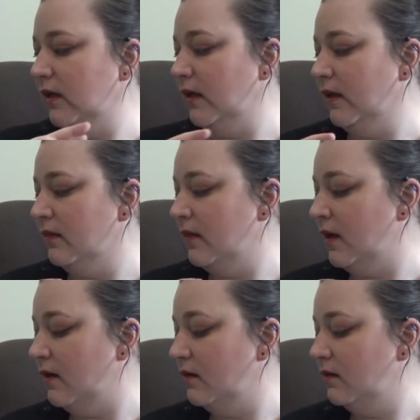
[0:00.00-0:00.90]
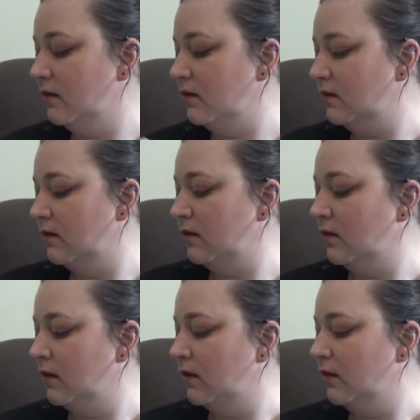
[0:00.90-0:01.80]
And then
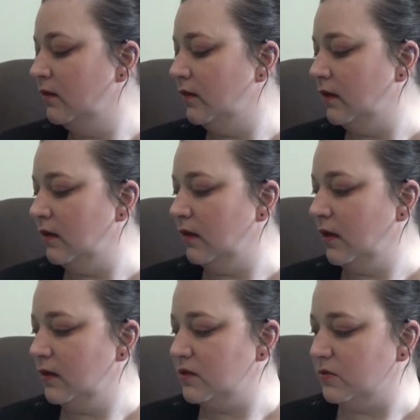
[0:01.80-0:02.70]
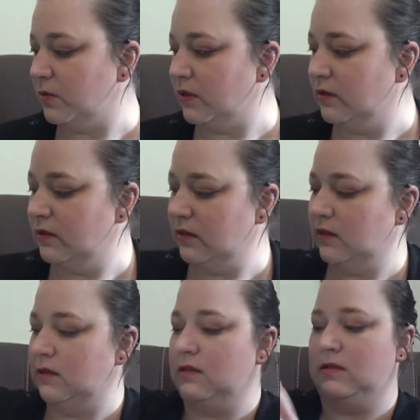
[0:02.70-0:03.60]
the next one
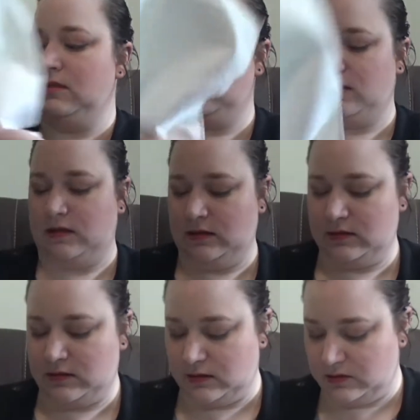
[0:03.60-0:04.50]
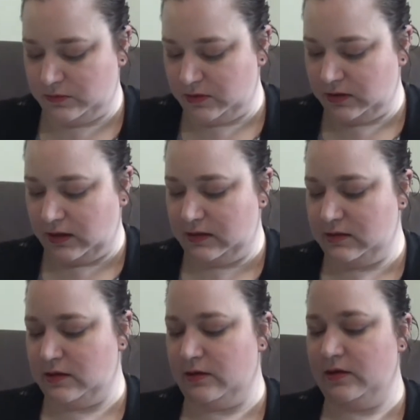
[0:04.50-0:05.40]
is this. This one I
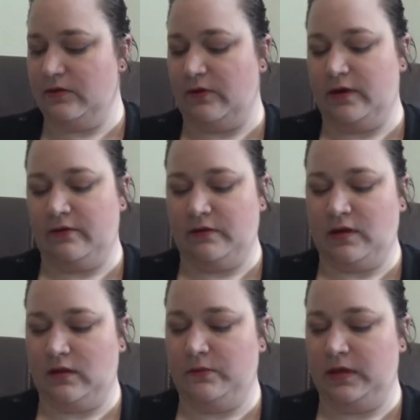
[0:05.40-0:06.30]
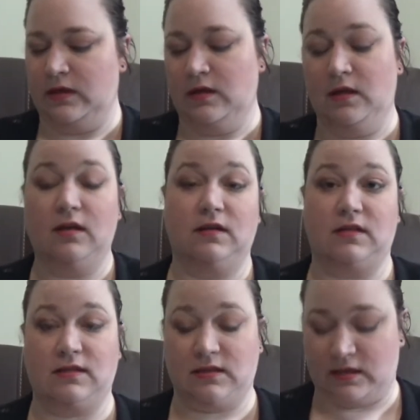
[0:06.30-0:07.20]
started right around Halloween because I
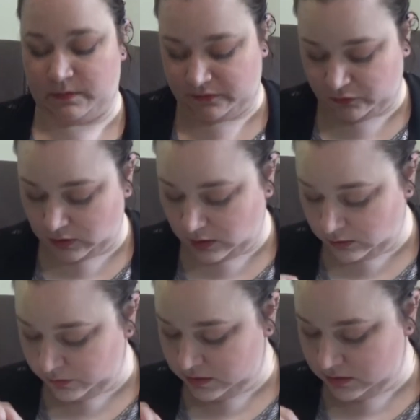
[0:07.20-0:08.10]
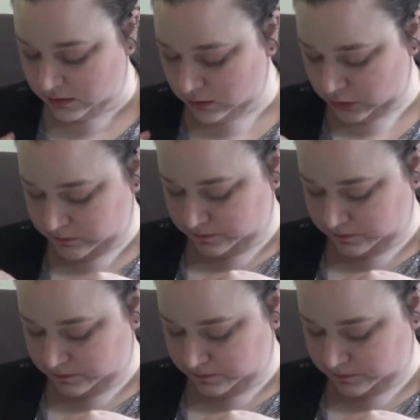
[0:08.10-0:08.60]
was desperate for a Halloween stitch.